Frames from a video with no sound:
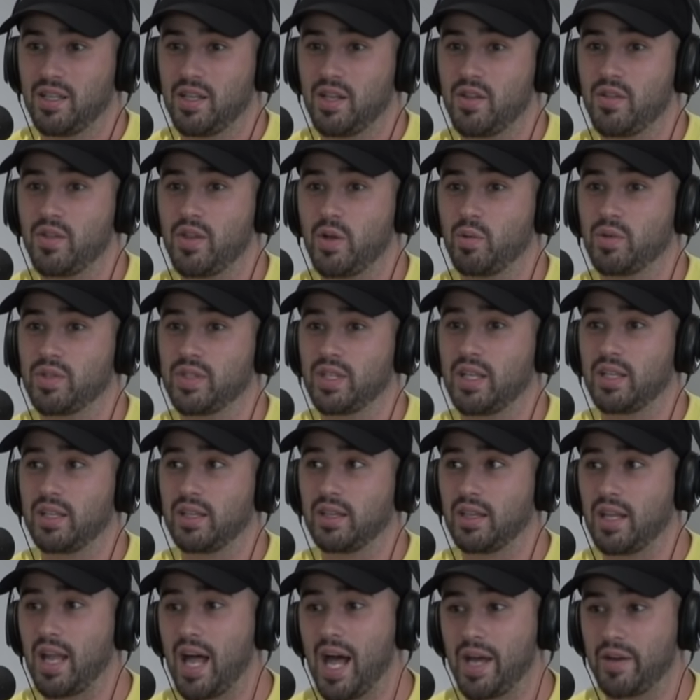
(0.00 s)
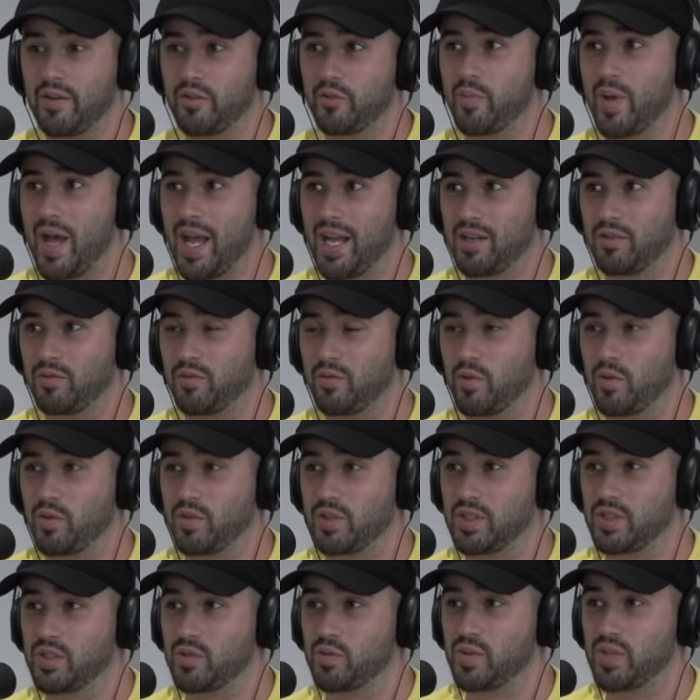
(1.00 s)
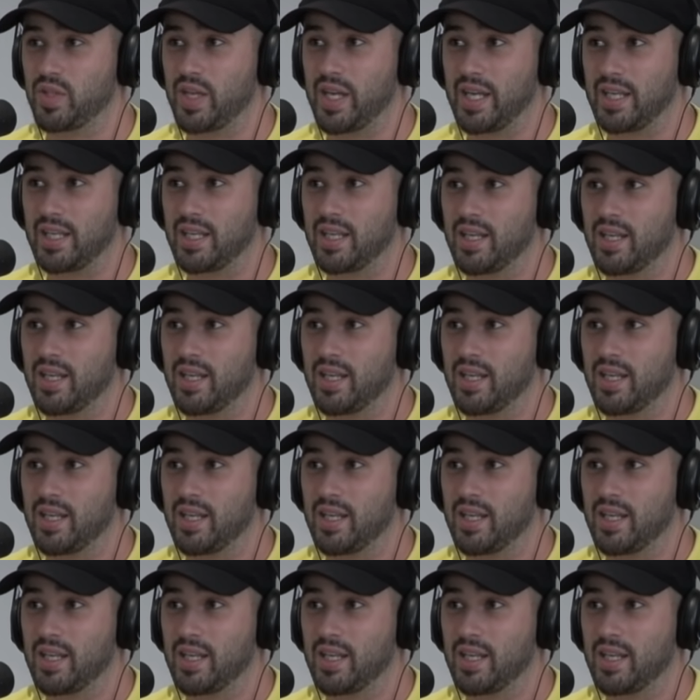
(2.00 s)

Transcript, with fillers: there was a lot of back and forth because it was like